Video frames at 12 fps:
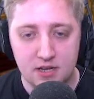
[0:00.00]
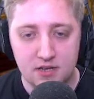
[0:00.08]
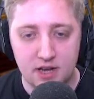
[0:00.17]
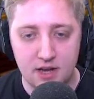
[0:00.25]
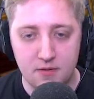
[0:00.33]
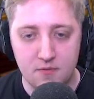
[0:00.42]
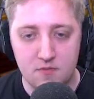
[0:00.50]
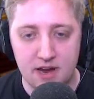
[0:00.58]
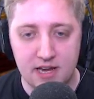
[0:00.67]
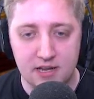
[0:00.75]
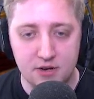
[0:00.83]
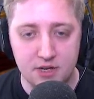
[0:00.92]
So,
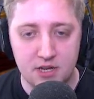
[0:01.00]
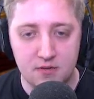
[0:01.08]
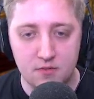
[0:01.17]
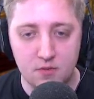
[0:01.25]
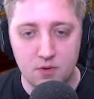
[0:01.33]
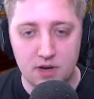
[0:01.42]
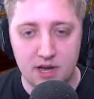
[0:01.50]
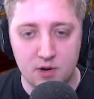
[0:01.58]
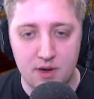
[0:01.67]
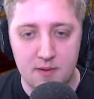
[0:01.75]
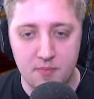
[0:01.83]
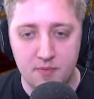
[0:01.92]
right-click on you.
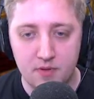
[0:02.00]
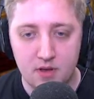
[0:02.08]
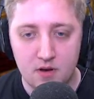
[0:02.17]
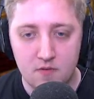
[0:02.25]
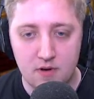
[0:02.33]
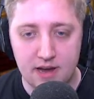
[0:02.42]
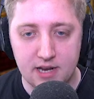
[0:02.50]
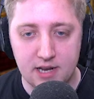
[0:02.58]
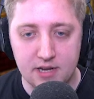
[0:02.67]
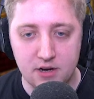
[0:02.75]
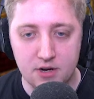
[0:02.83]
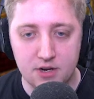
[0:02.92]
Equip.
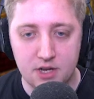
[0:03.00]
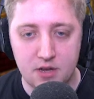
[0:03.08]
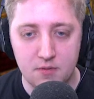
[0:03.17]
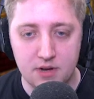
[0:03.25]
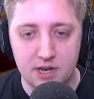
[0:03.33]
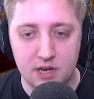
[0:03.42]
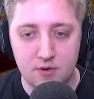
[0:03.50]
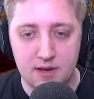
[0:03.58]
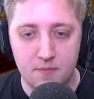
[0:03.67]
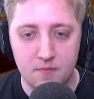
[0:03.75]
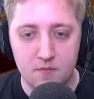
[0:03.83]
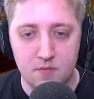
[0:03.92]
Right-click on you and
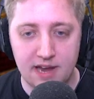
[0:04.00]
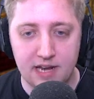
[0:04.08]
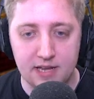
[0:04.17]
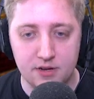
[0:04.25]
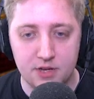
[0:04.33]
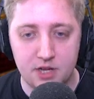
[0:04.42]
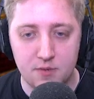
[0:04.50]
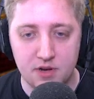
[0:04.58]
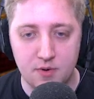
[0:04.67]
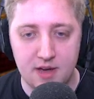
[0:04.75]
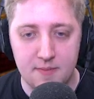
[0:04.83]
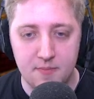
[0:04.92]
equip. Right-click on you.
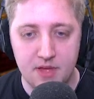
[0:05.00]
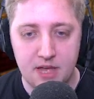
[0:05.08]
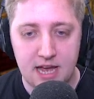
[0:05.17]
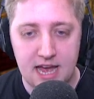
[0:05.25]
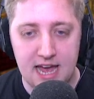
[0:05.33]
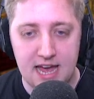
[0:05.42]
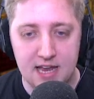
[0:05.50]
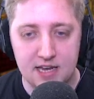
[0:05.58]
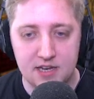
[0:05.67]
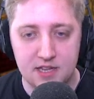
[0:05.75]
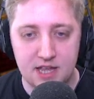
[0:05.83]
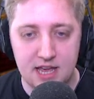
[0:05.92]
Equip.
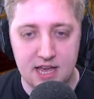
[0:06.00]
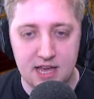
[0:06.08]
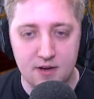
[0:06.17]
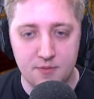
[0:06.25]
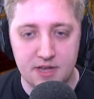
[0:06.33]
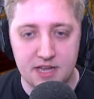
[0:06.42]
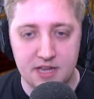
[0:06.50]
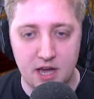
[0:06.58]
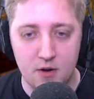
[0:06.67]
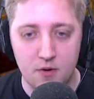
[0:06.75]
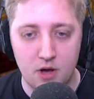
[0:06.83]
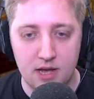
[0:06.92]
And there we
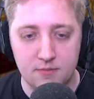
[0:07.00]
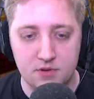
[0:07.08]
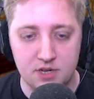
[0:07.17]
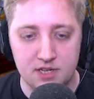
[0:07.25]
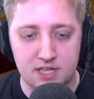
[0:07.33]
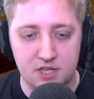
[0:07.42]
go. I'm going to take